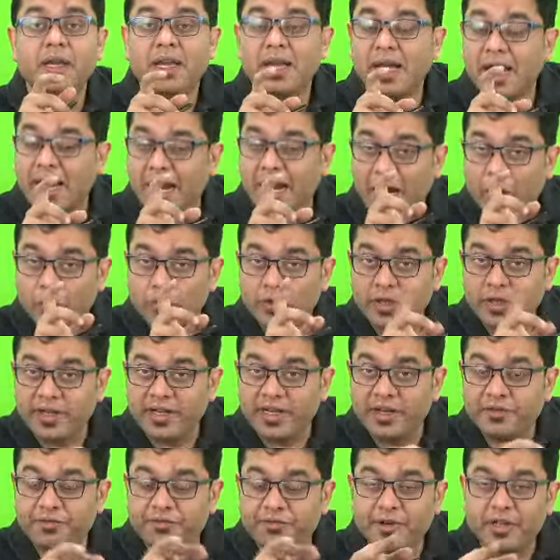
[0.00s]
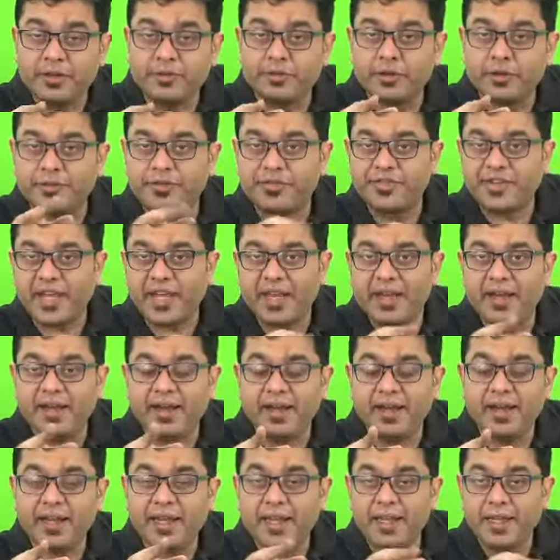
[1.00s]
how the difference of
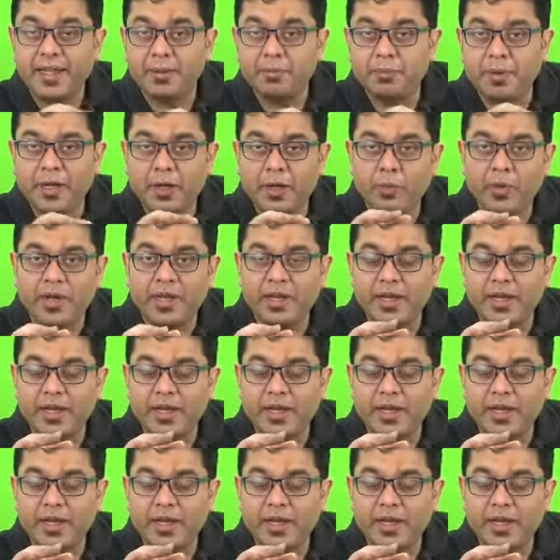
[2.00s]
salinity in between